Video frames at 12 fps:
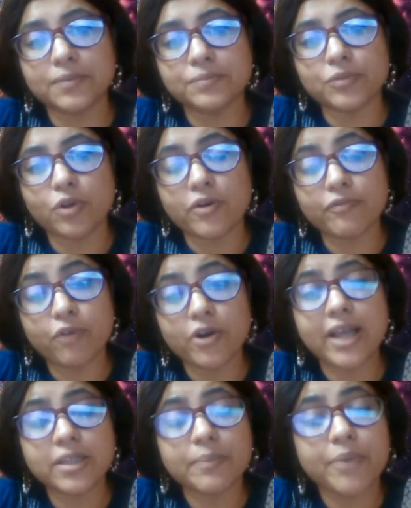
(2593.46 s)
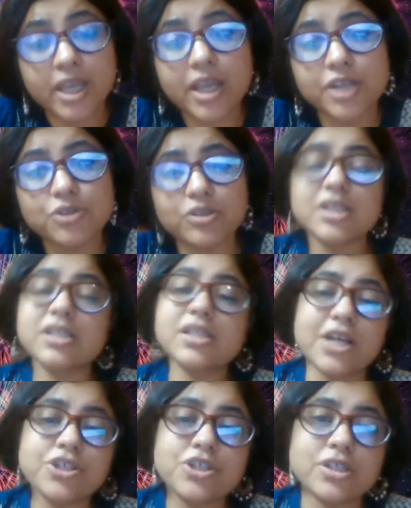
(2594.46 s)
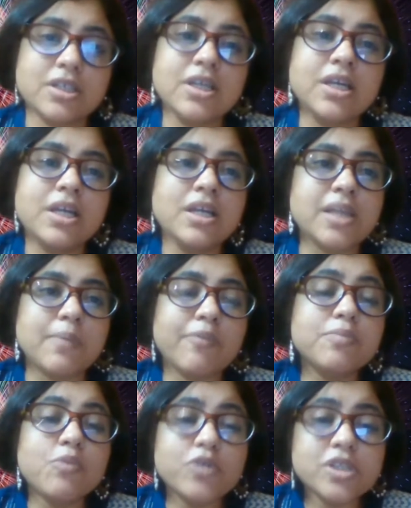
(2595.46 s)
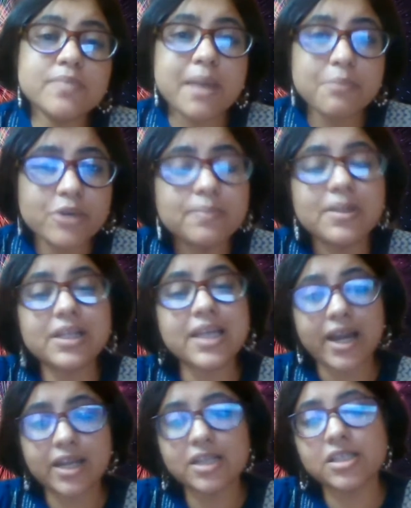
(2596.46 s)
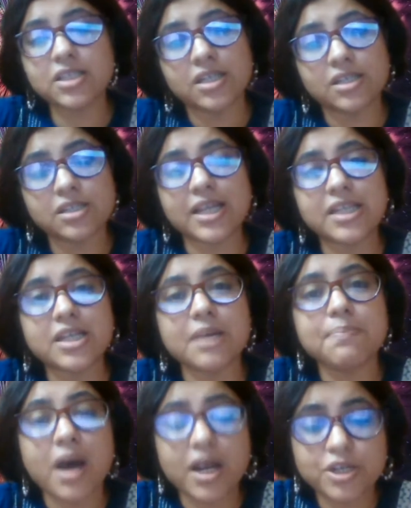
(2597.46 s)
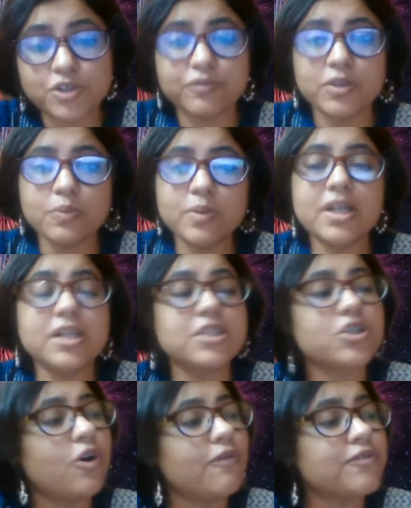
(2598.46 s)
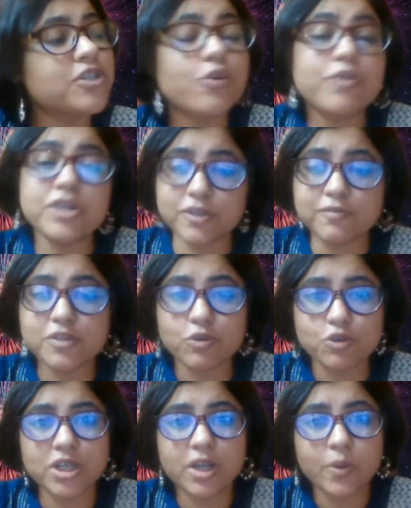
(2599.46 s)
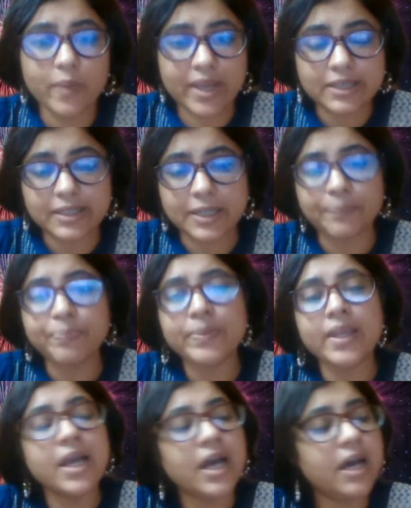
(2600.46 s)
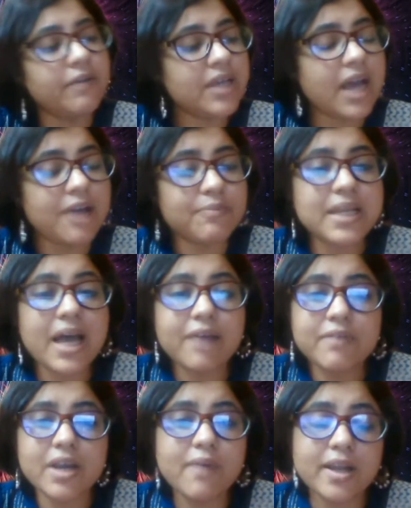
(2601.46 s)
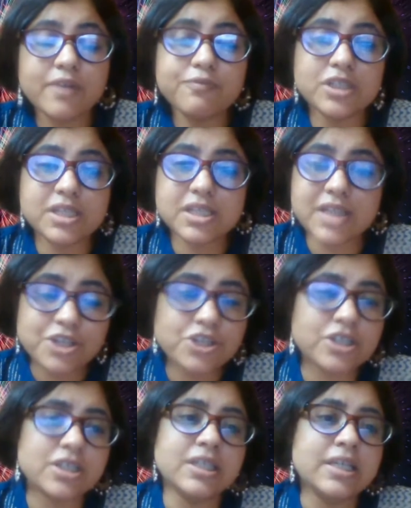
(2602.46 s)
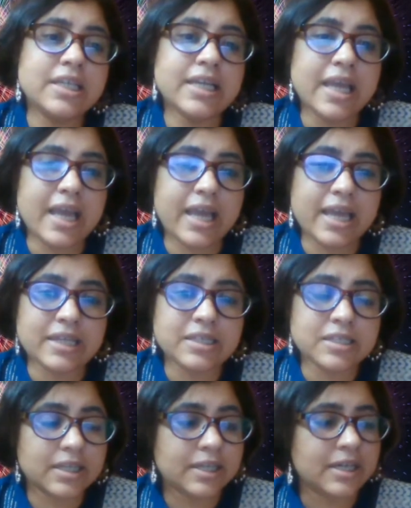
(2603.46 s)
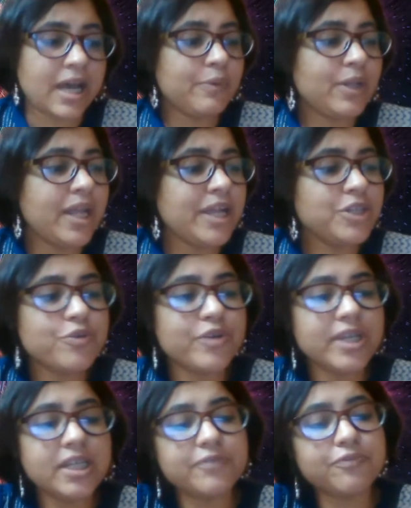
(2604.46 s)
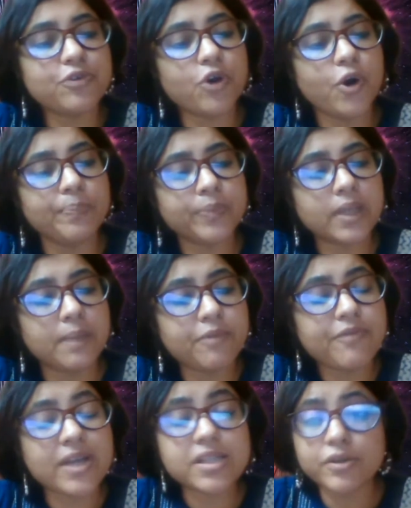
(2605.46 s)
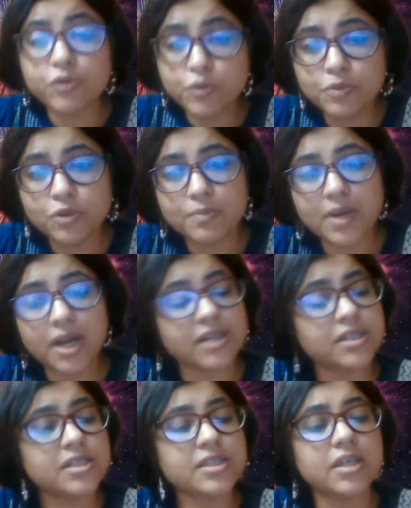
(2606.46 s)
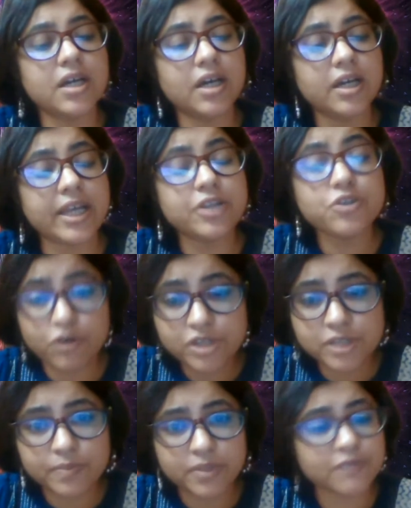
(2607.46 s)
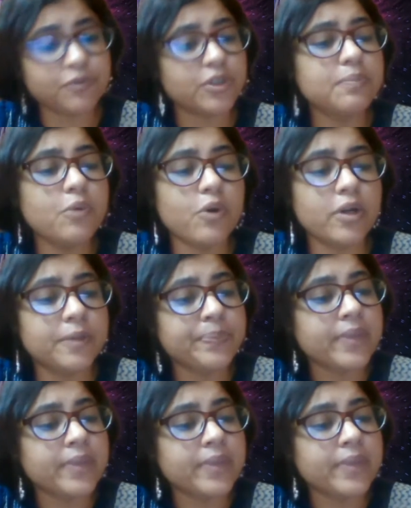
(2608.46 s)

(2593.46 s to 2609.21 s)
or for rather bringing into the discussion some of the most memorable characters that are part of the world of stories of social awakening. We have been having a wonderful discussion, and I would like to read from Professor Rup Kumar's endorsement for the book,